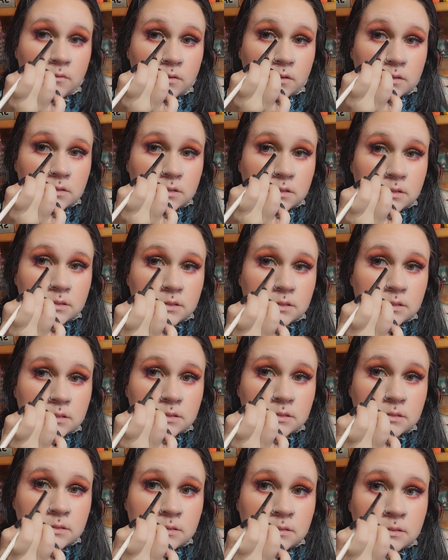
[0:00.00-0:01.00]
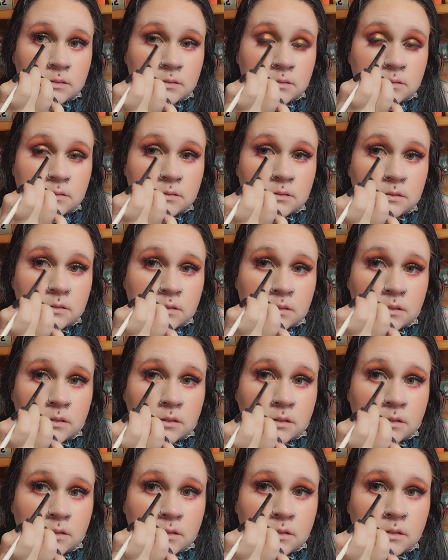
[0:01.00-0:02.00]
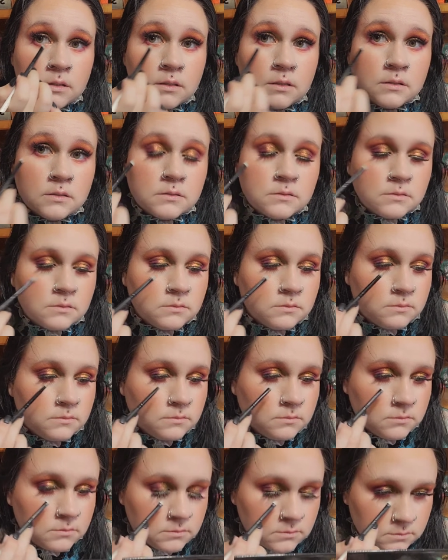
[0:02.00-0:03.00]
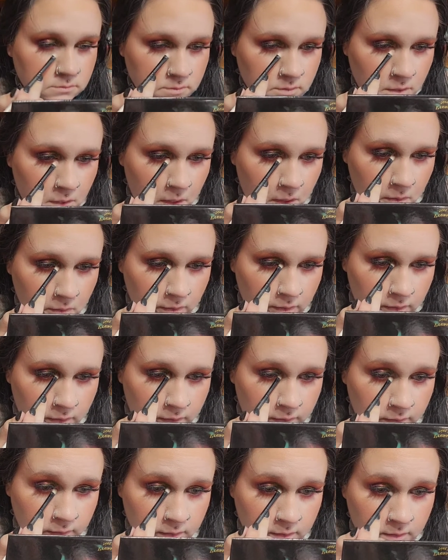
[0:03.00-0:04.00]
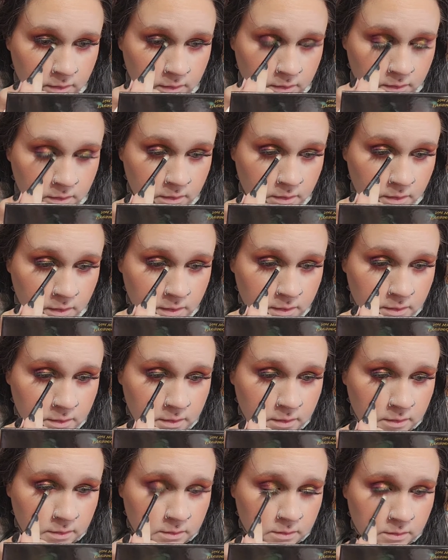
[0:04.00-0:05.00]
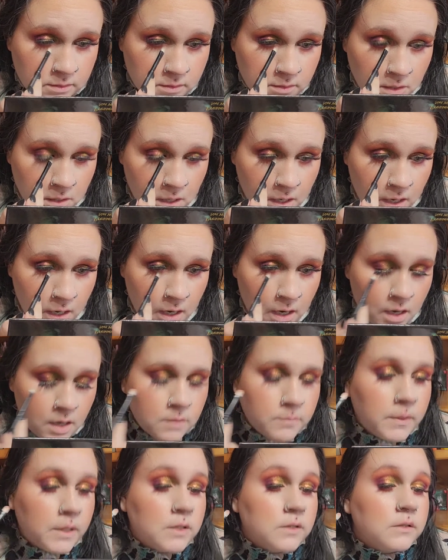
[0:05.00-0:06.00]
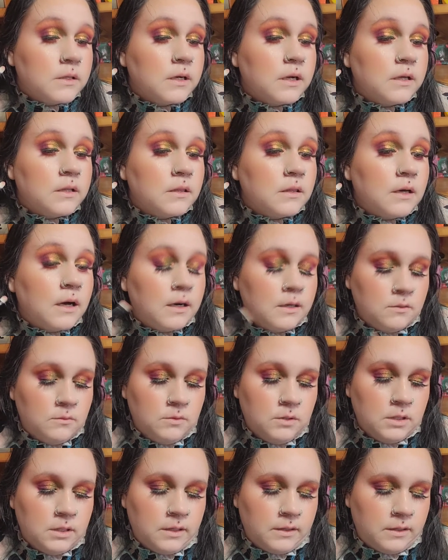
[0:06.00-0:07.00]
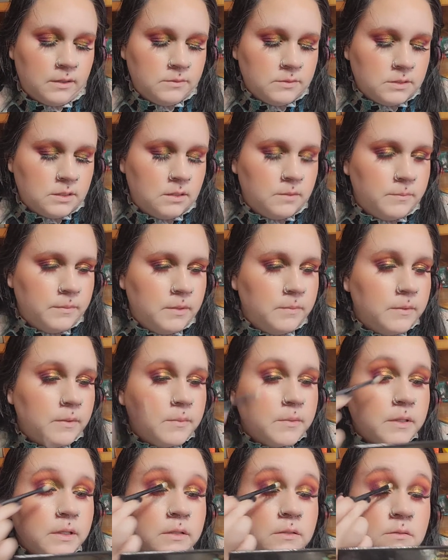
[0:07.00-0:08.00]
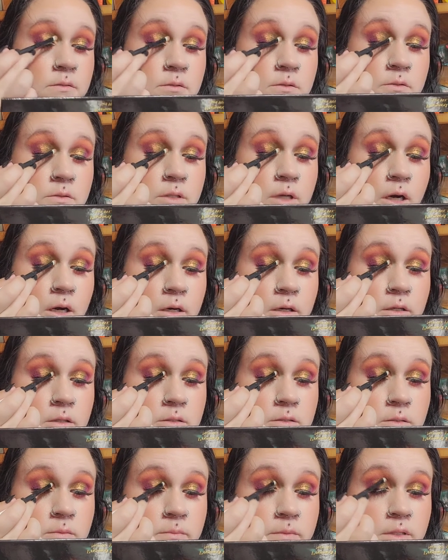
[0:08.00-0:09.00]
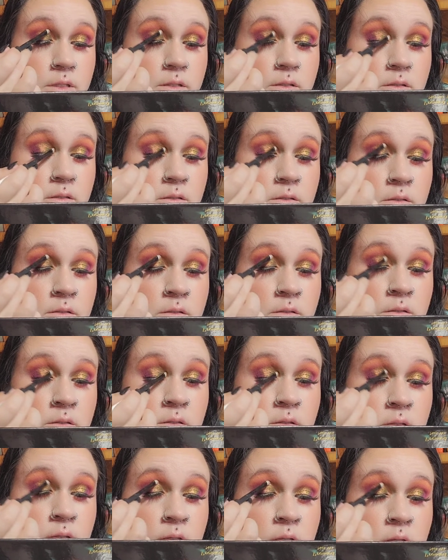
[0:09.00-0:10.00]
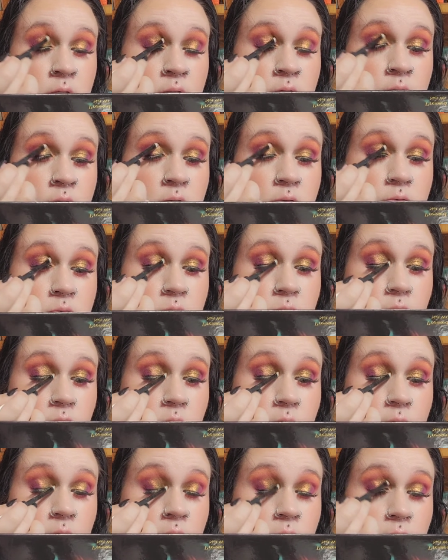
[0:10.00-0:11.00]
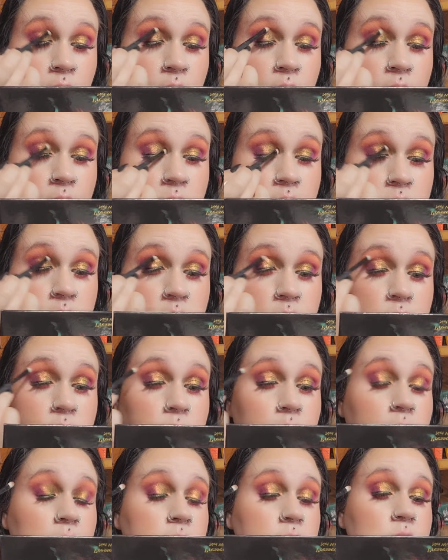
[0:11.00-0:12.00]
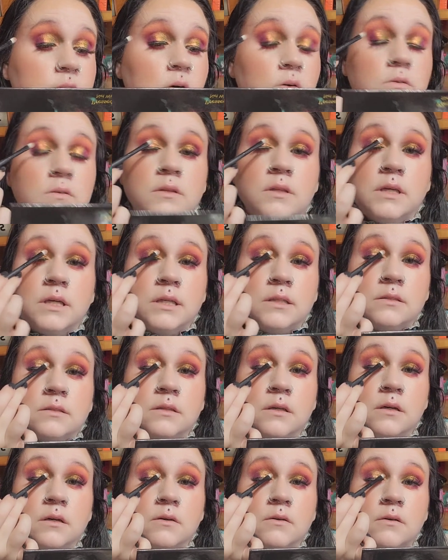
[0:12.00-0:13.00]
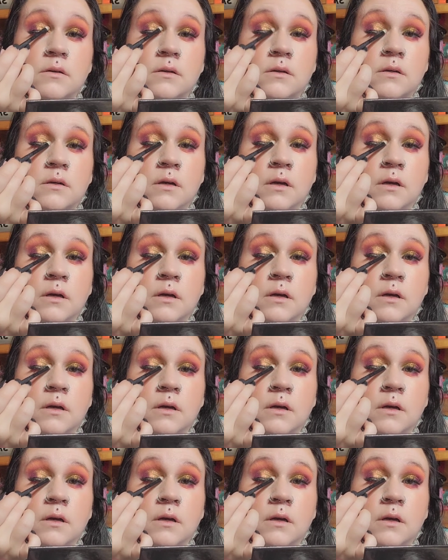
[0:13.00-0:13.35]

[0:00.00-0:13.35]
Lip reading: We'll just start. Okay. This did turn out better than I thought it would. I thought it was going to be maybe like too dark or something for it, but I don't think so.